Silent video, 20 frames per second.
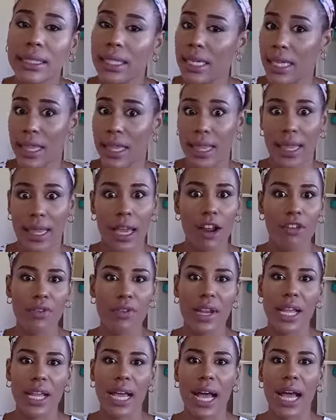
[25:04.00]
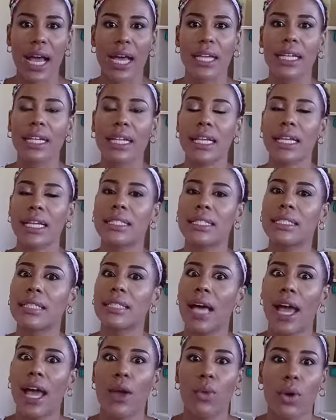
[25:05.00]
in that regard is
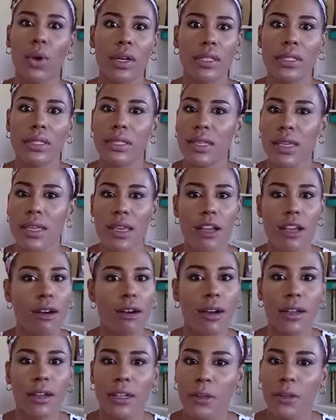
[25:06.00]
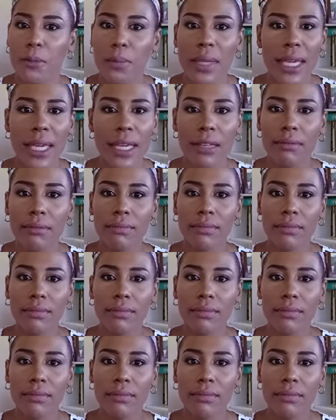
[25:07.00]
Taiwan's economy